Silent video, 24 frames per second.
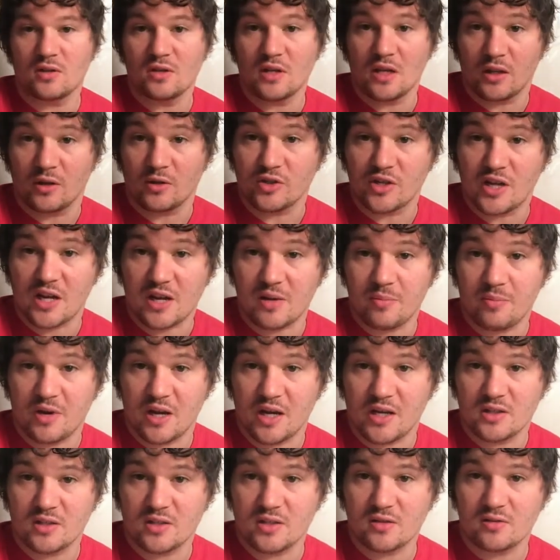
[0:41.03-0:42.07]
yellow jacket
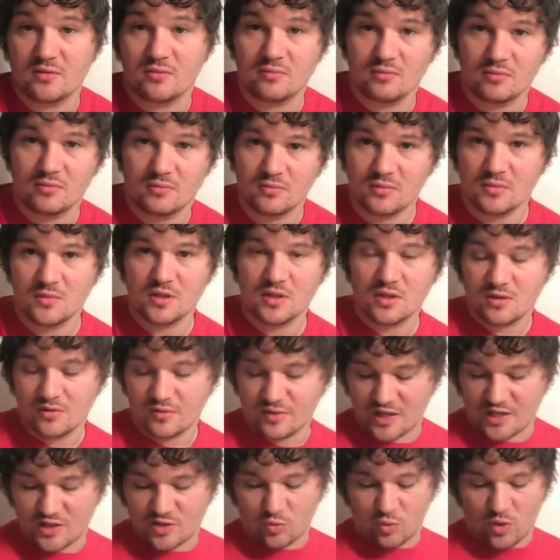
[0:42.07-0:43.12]
bites.
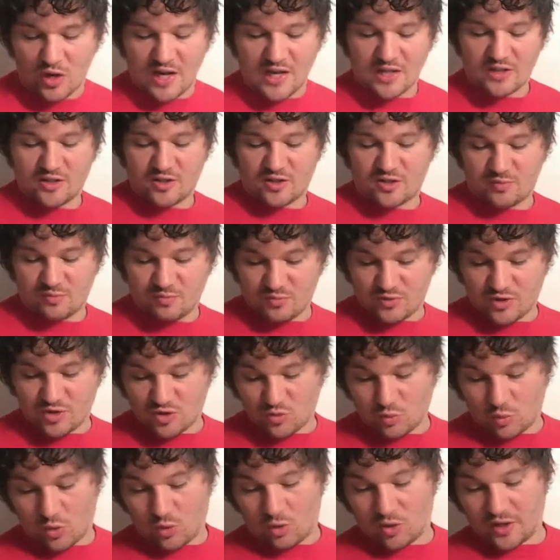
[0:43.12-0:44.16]
That's why it's
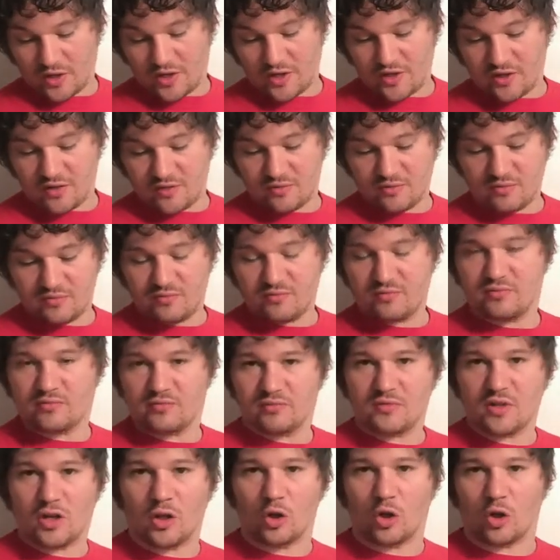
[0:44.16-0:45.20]
swollen in
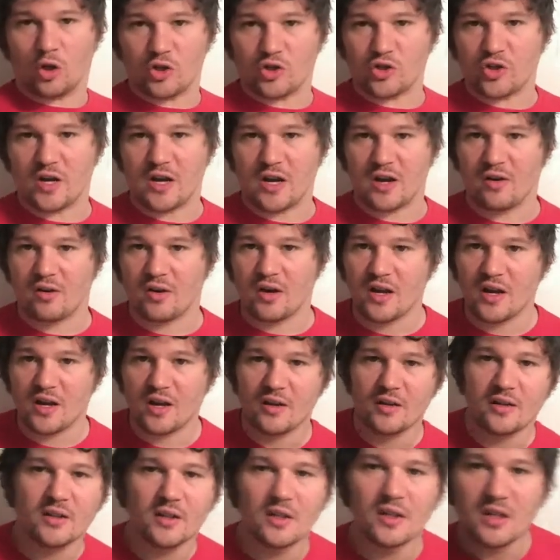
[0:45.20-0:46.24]
a larger
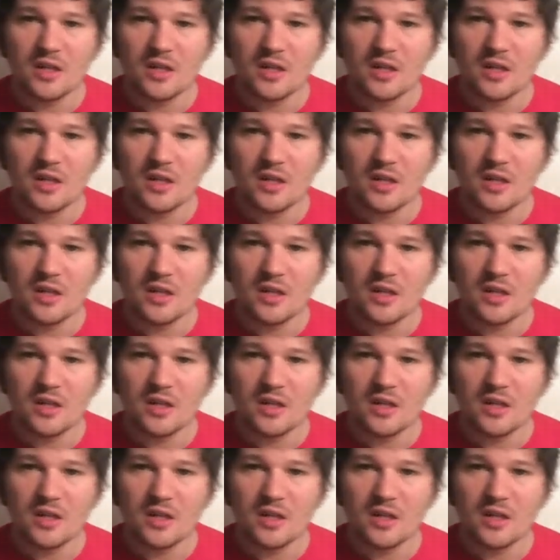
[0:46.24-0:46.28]
area.